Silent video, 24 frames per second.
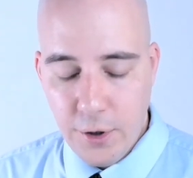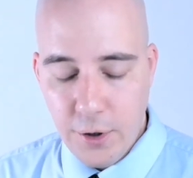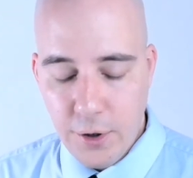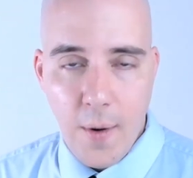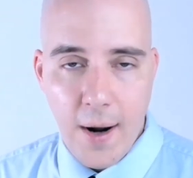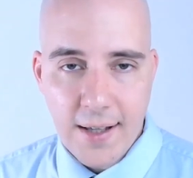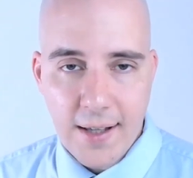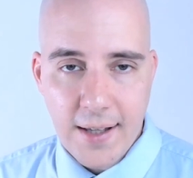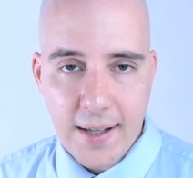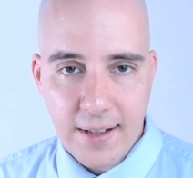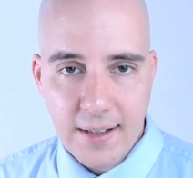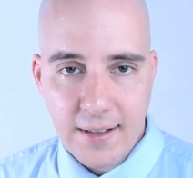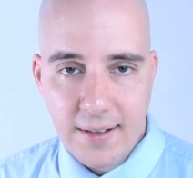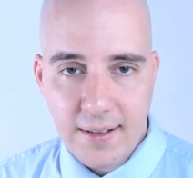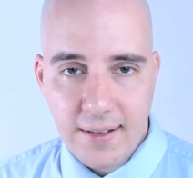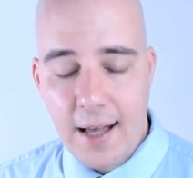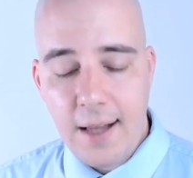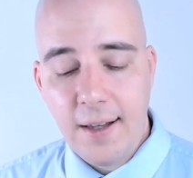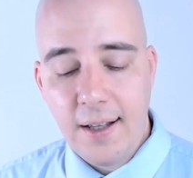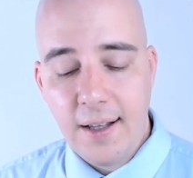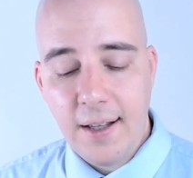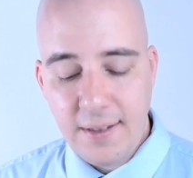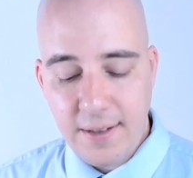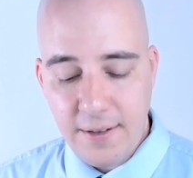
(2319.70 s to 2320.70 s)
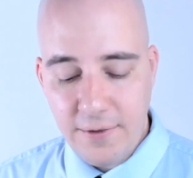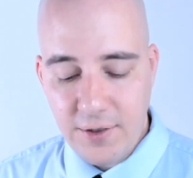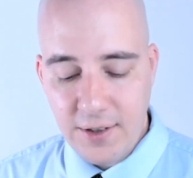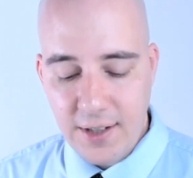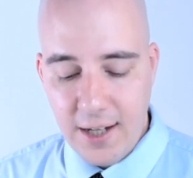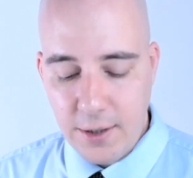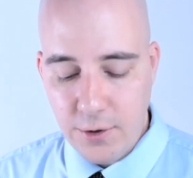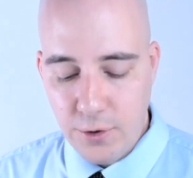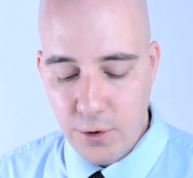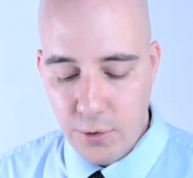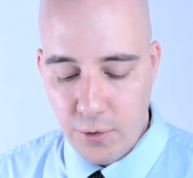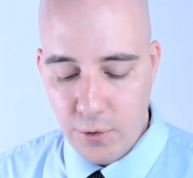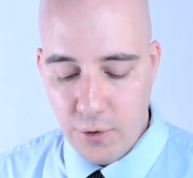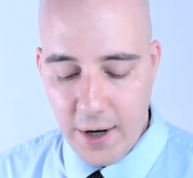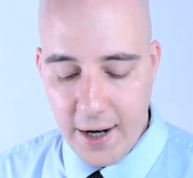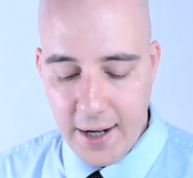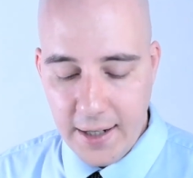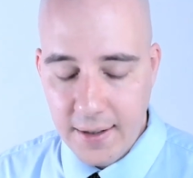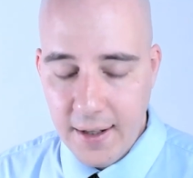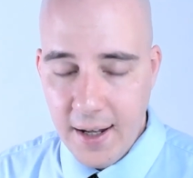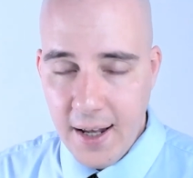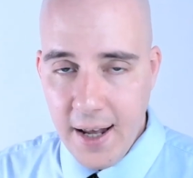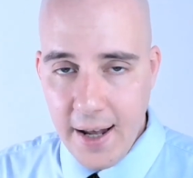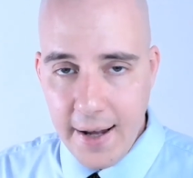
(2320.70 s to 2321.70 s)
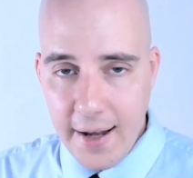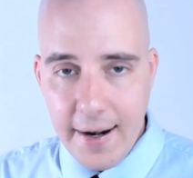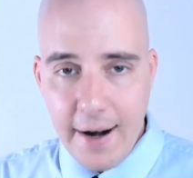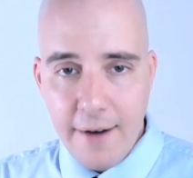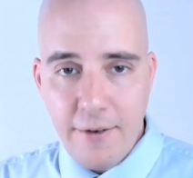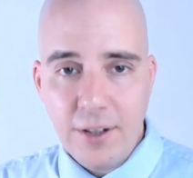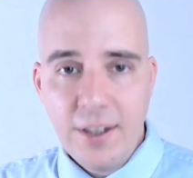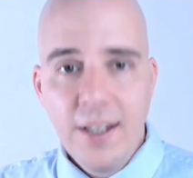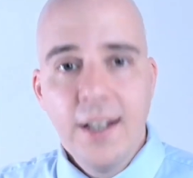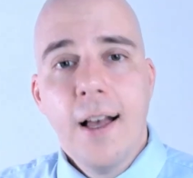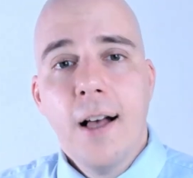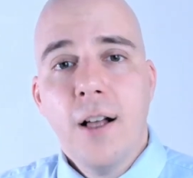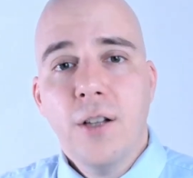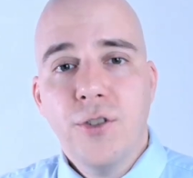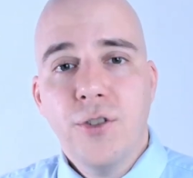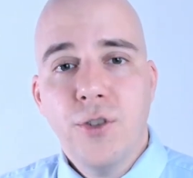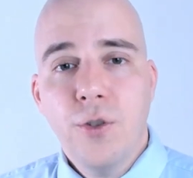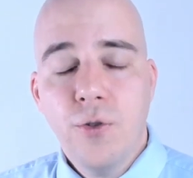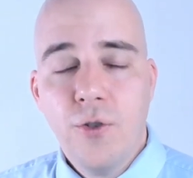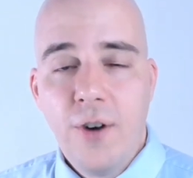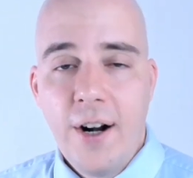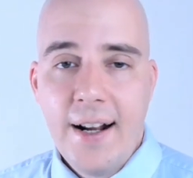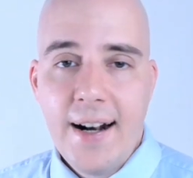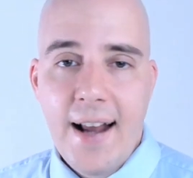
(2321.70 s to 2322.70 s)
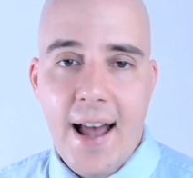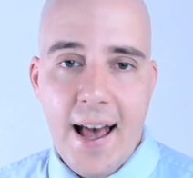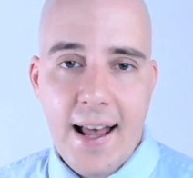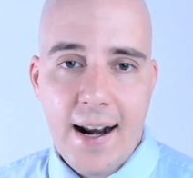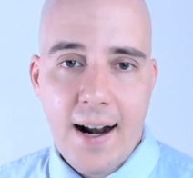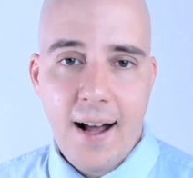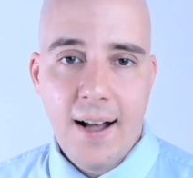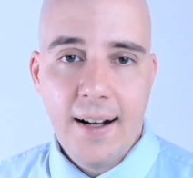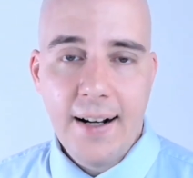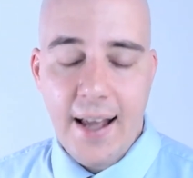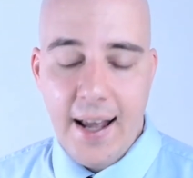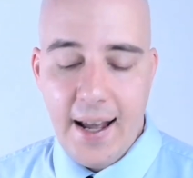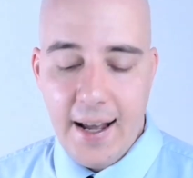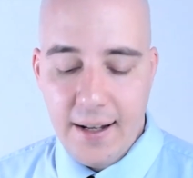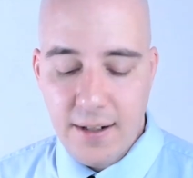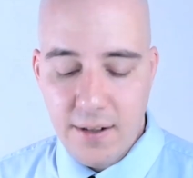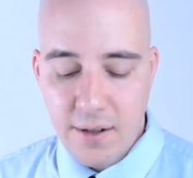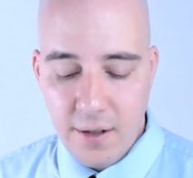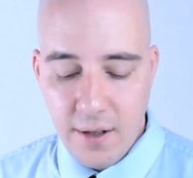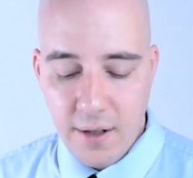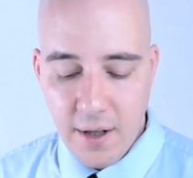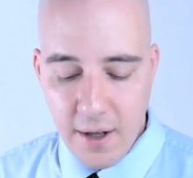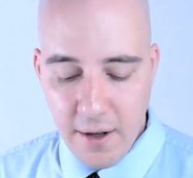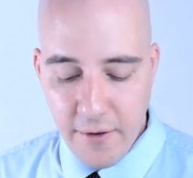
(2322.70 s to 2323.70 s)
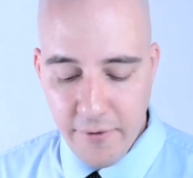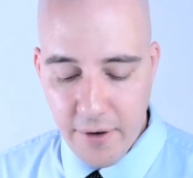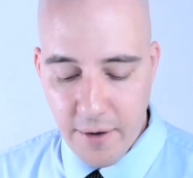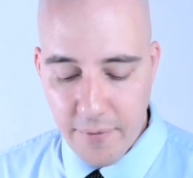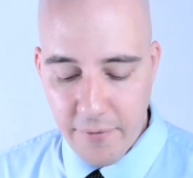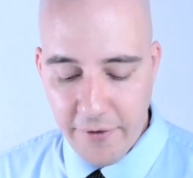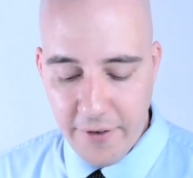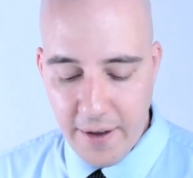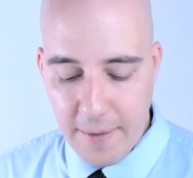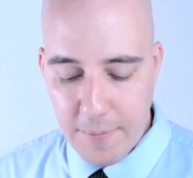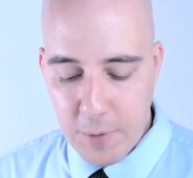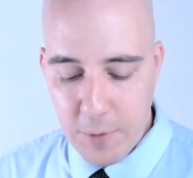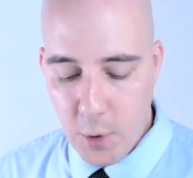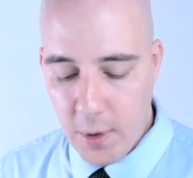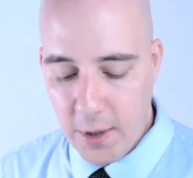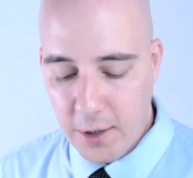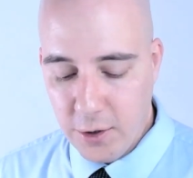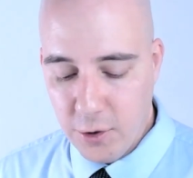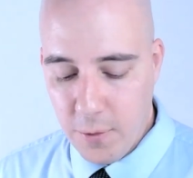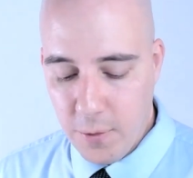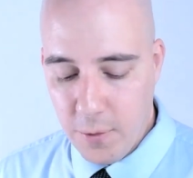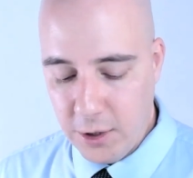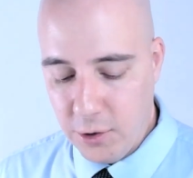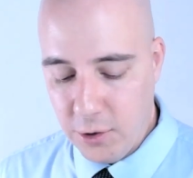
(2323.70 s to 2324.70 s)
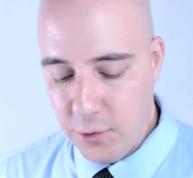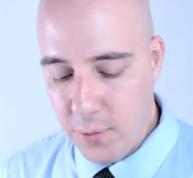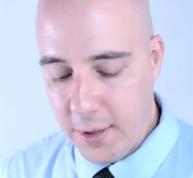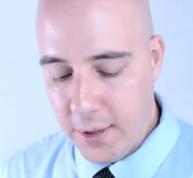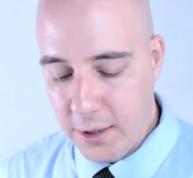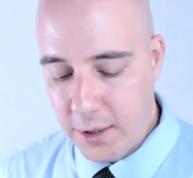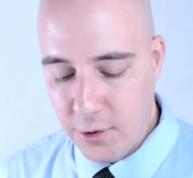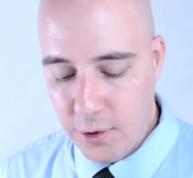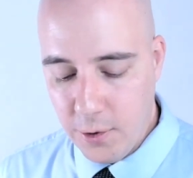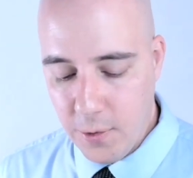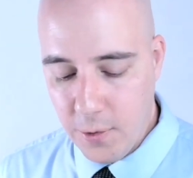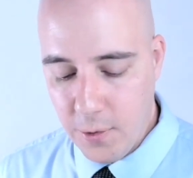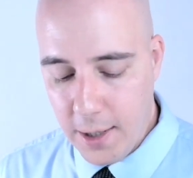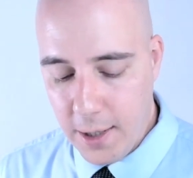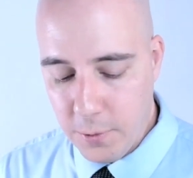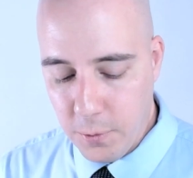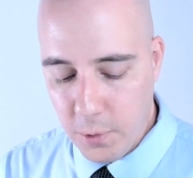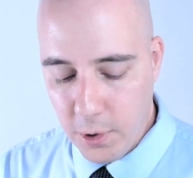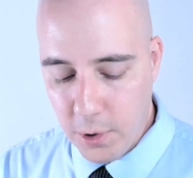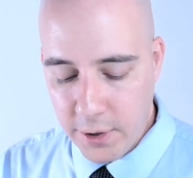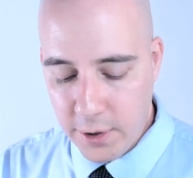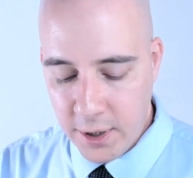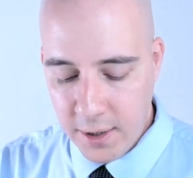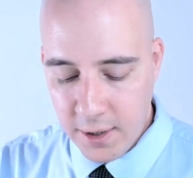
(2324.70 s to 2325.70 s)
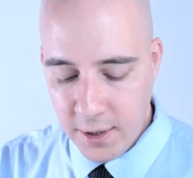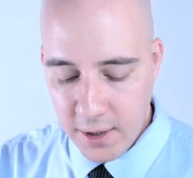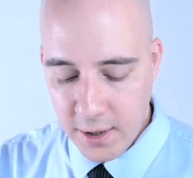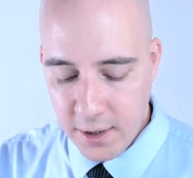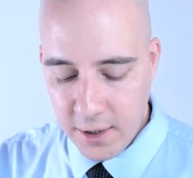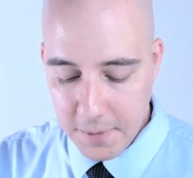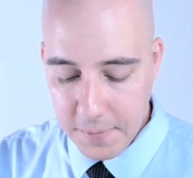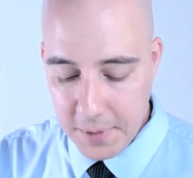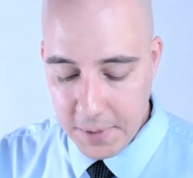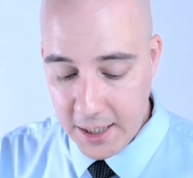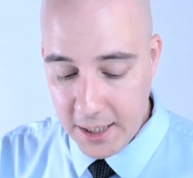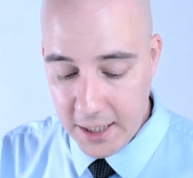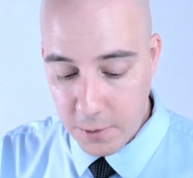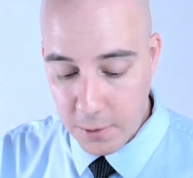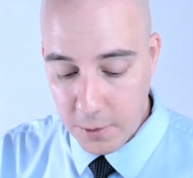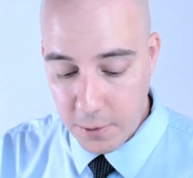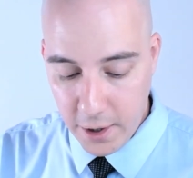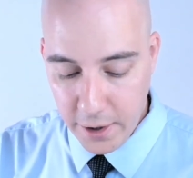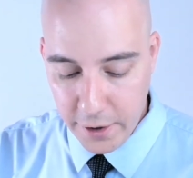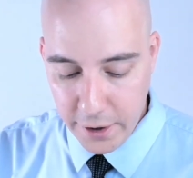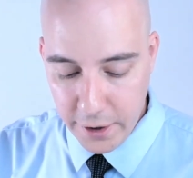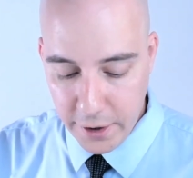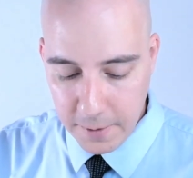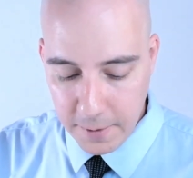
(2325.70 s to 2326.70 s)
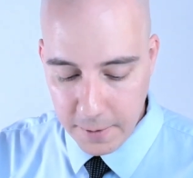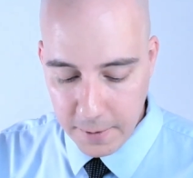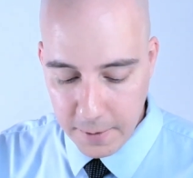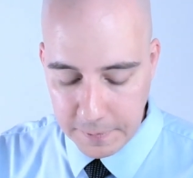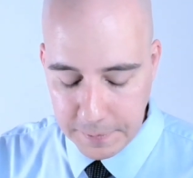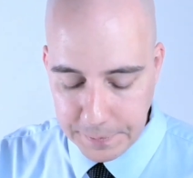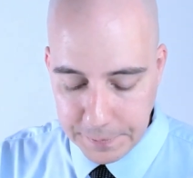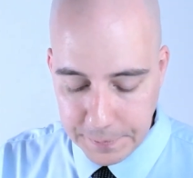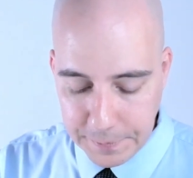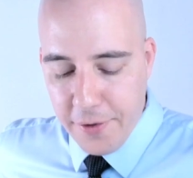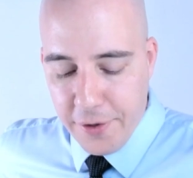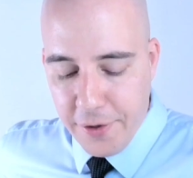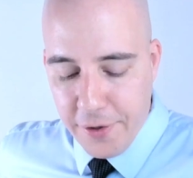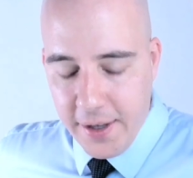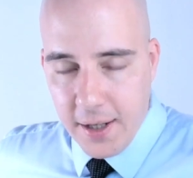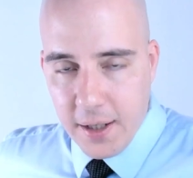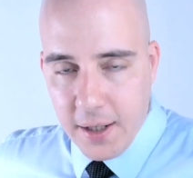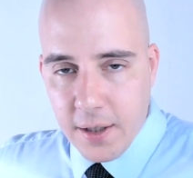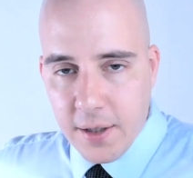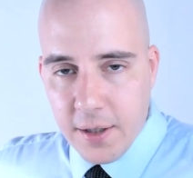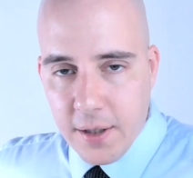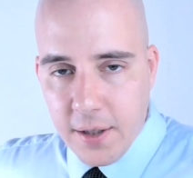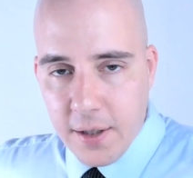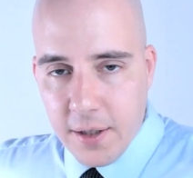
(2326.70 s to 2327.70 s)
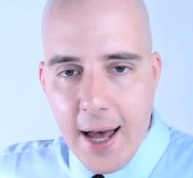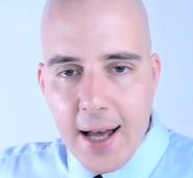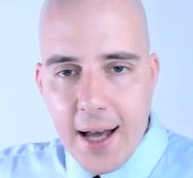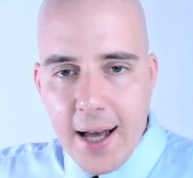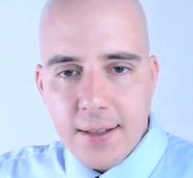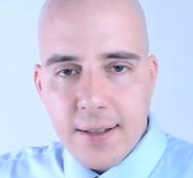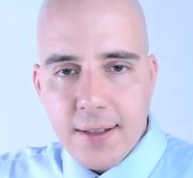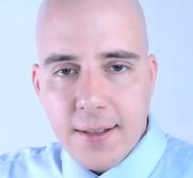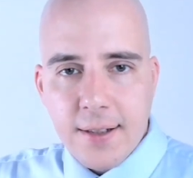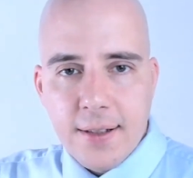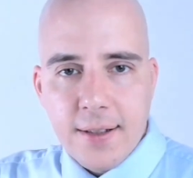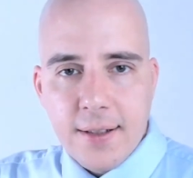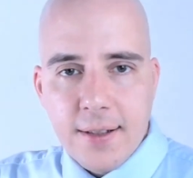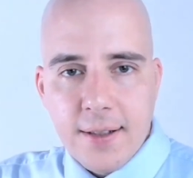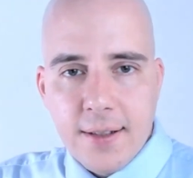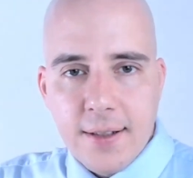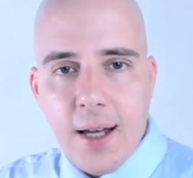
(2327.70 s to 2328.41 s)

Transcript: the U.S. and its allies have sent Ukraine, and everything else Ukraine had on hand from February 2022 onward to begin with. I think that